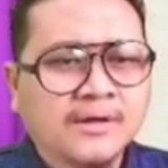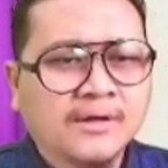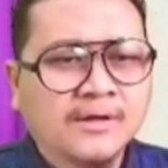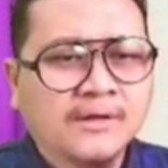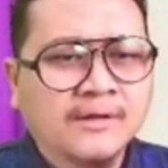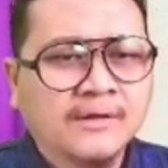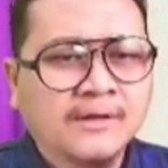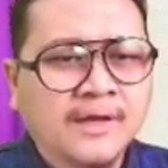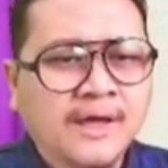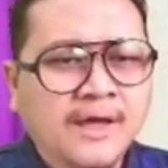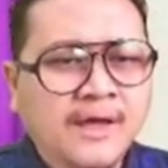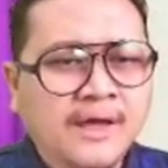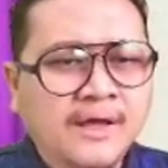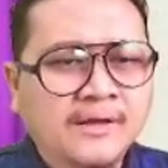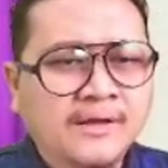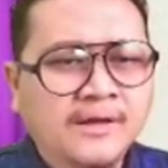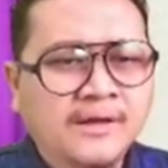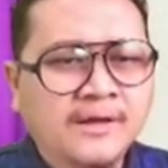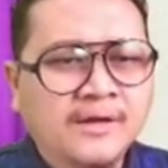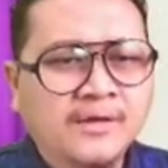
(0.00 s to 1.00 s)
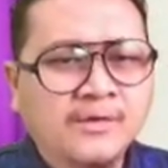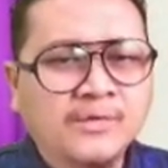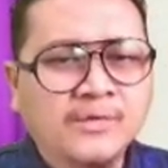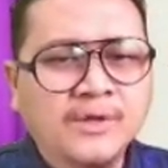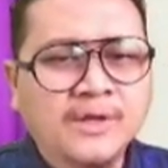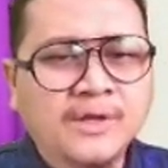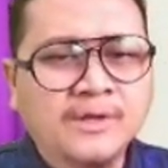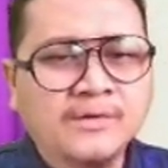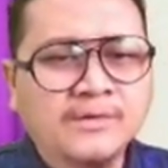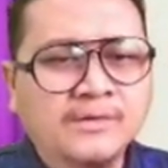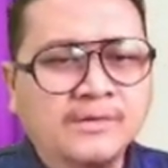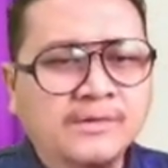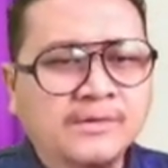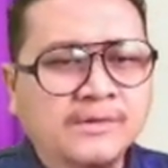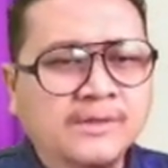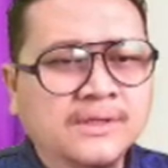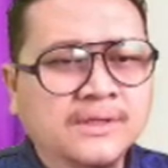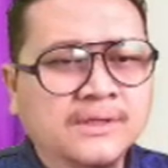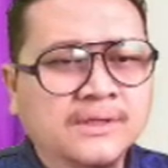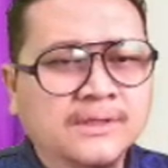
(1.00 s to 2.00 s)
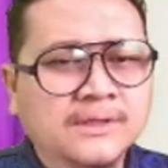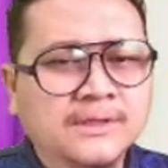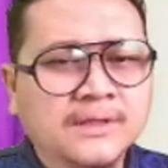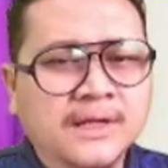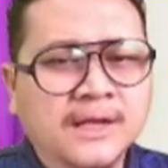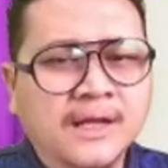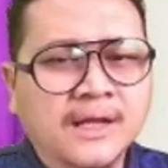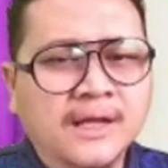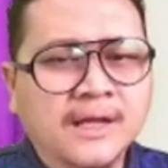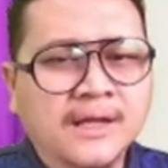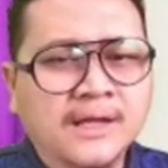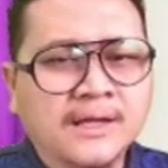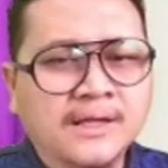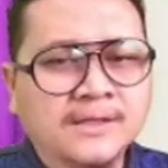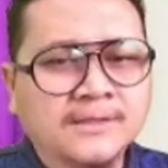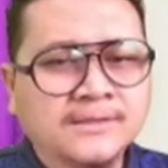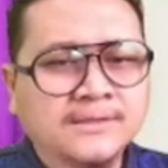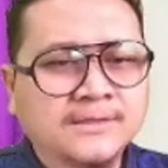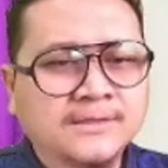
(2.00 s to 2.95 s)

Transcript: then we look the last